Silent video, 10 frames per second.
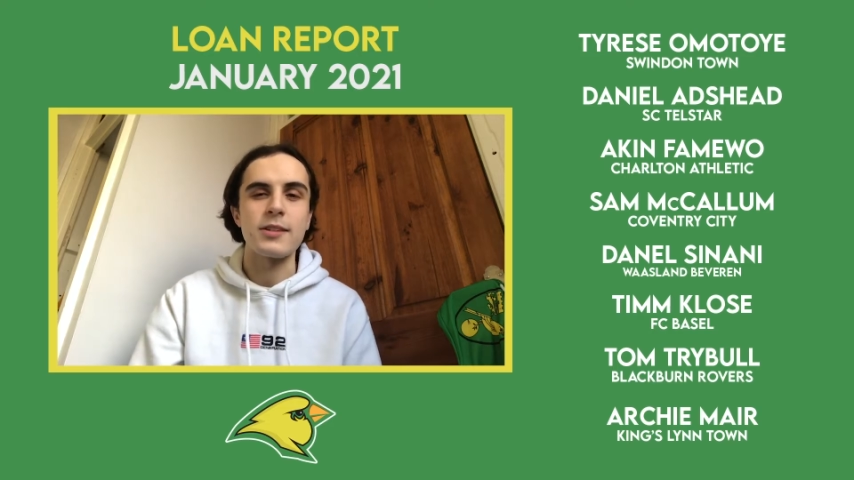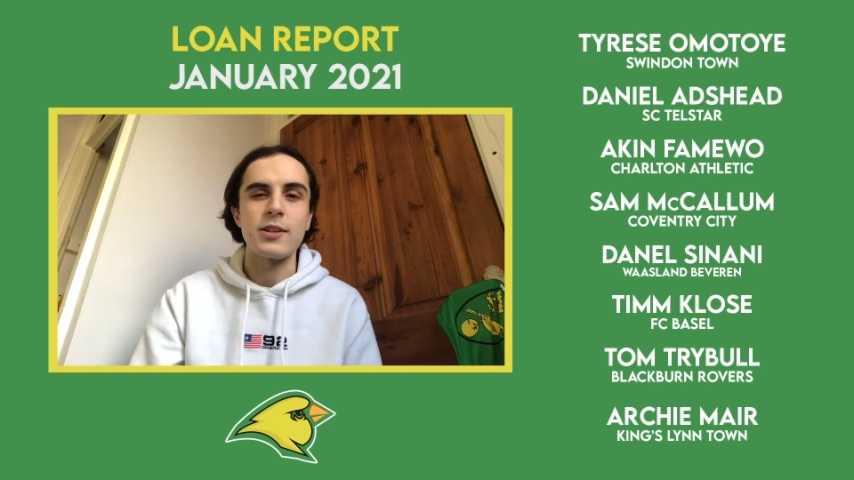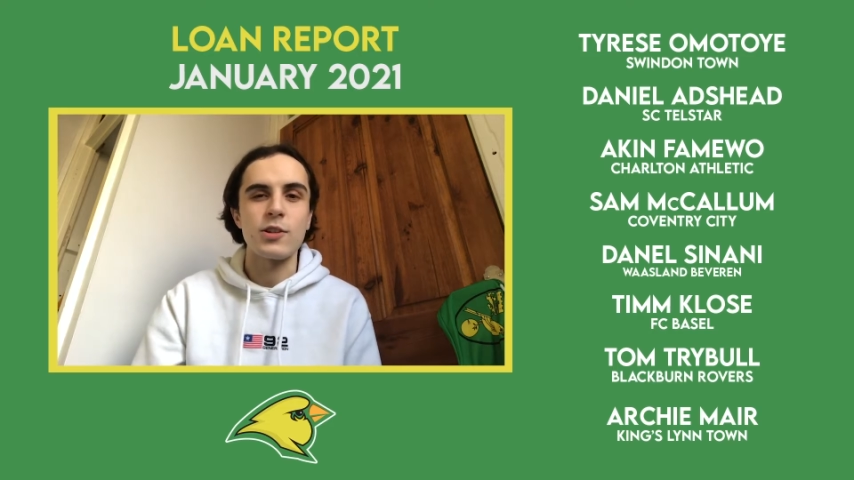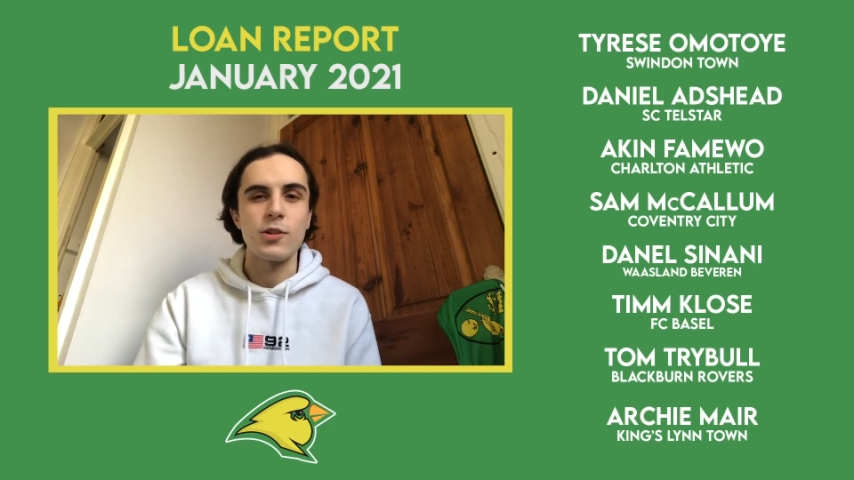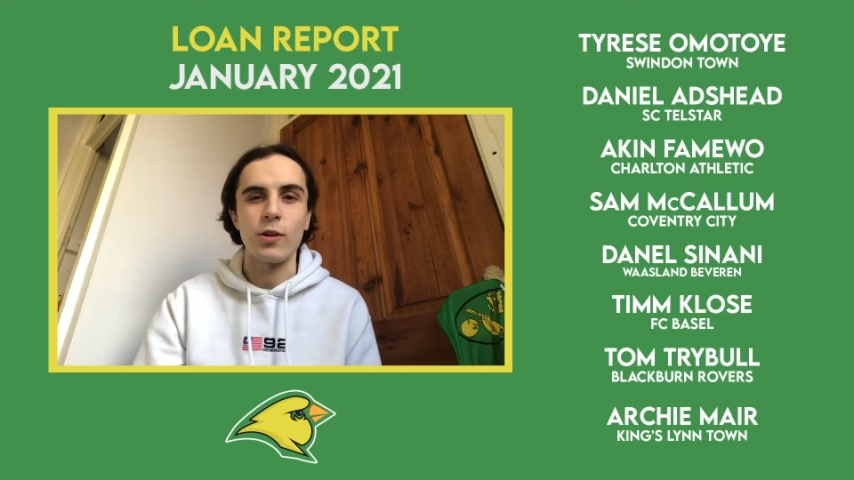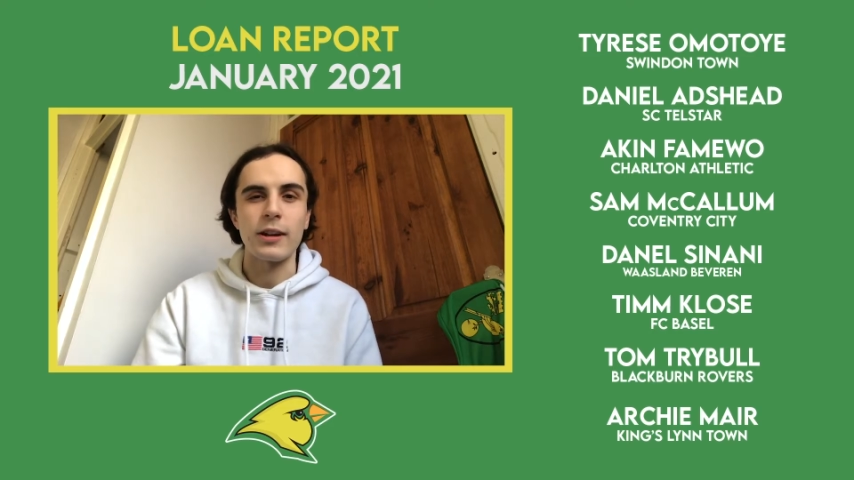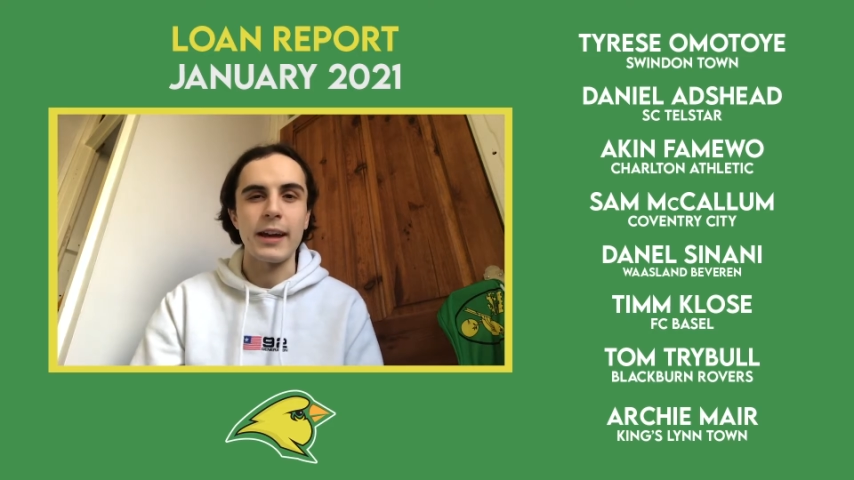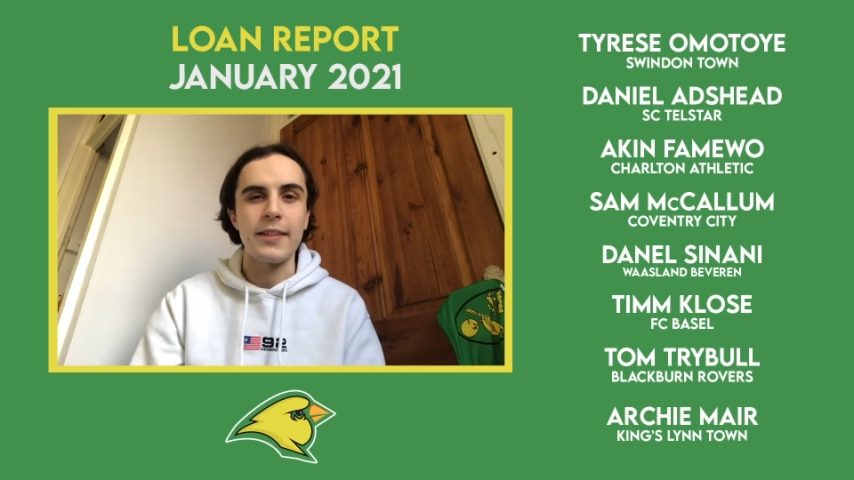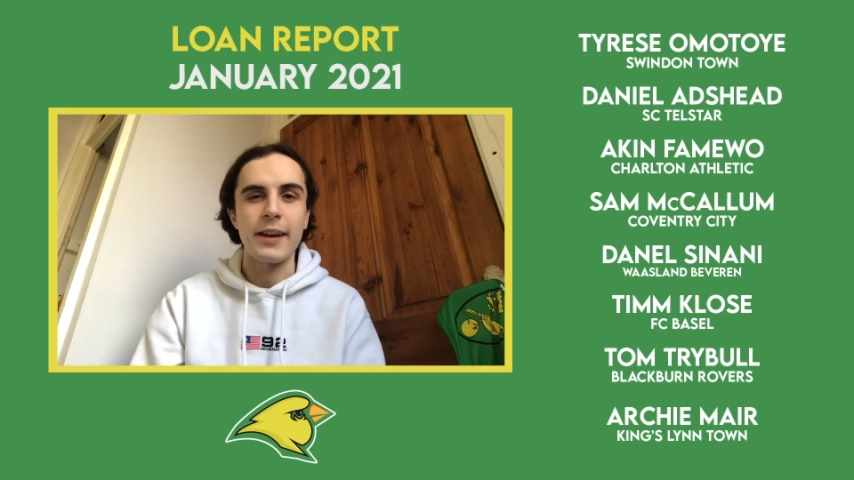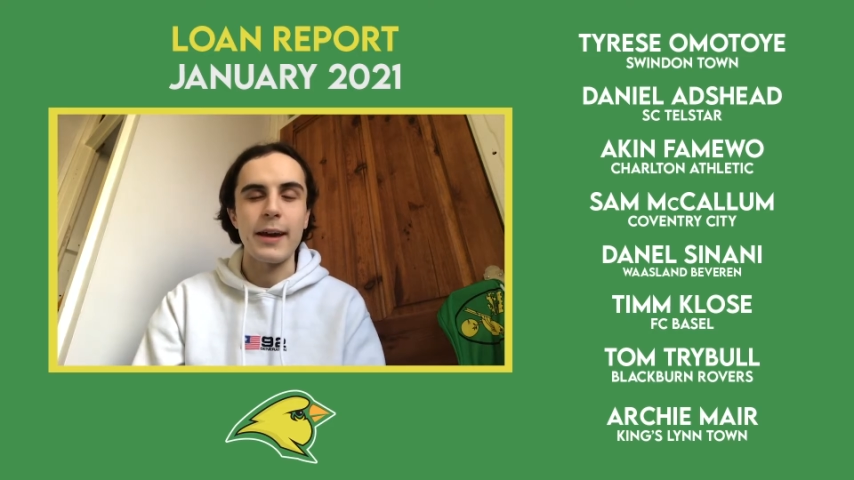they're just not going to
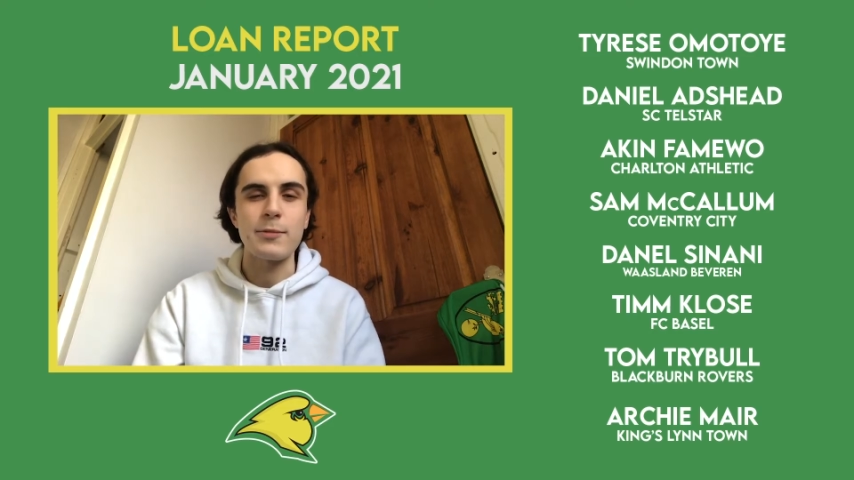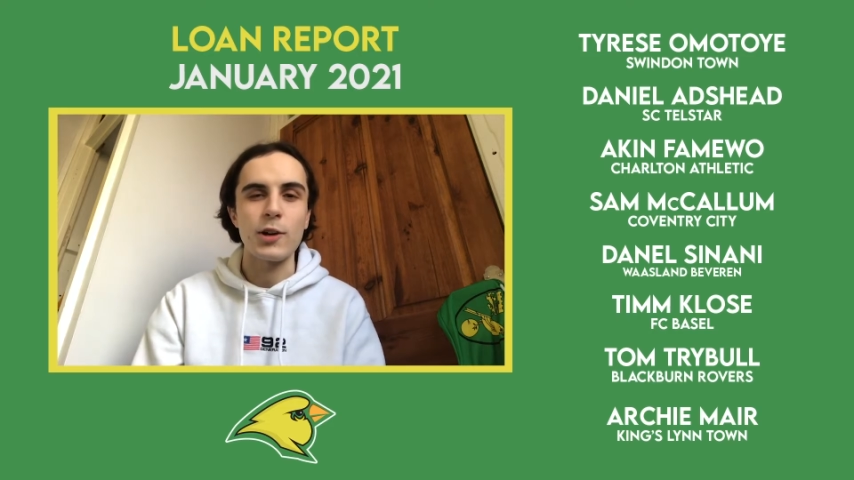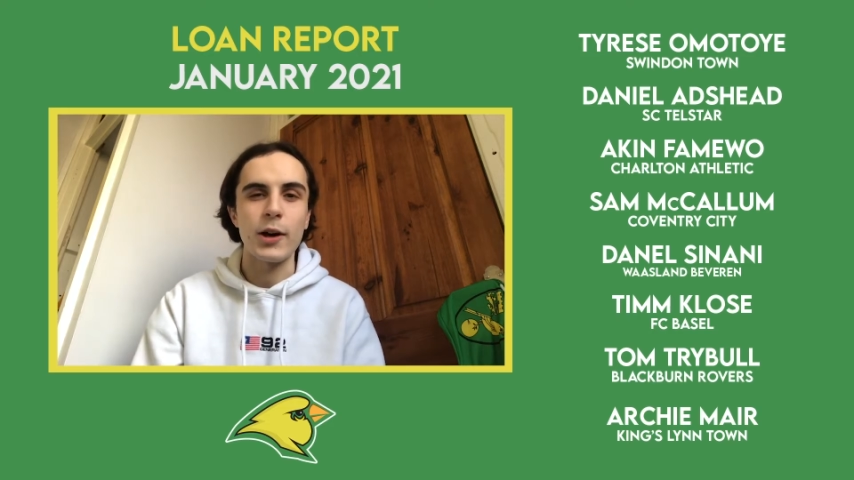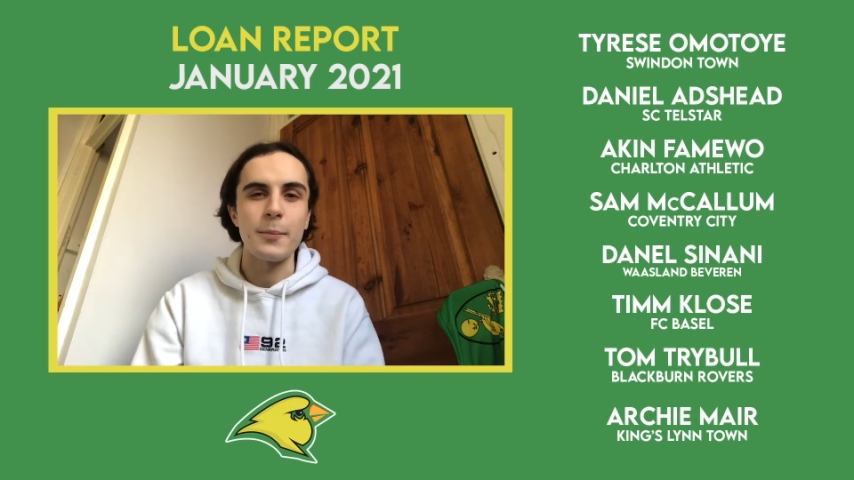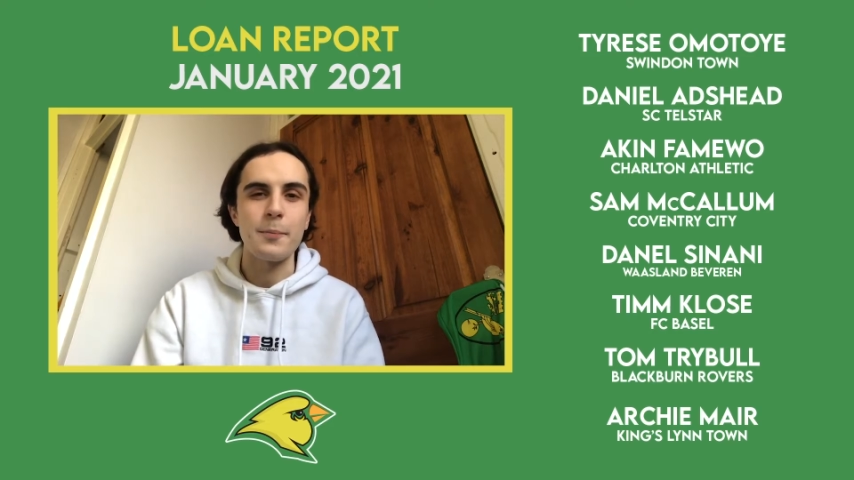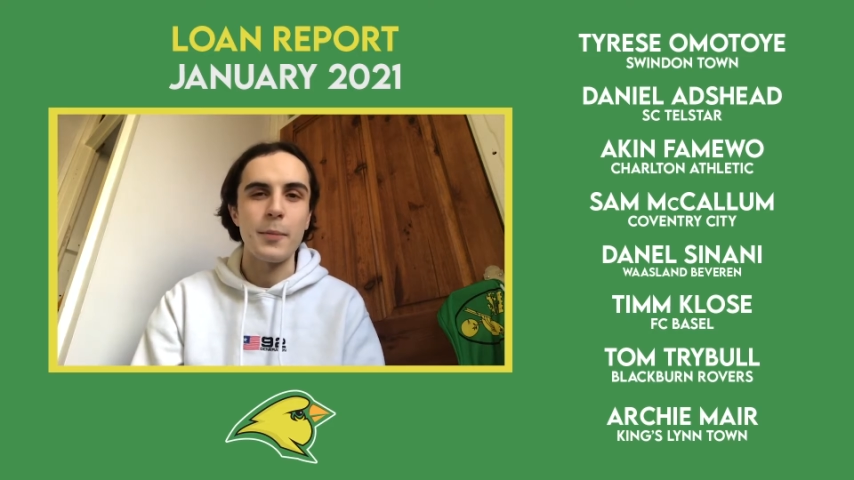get the game time.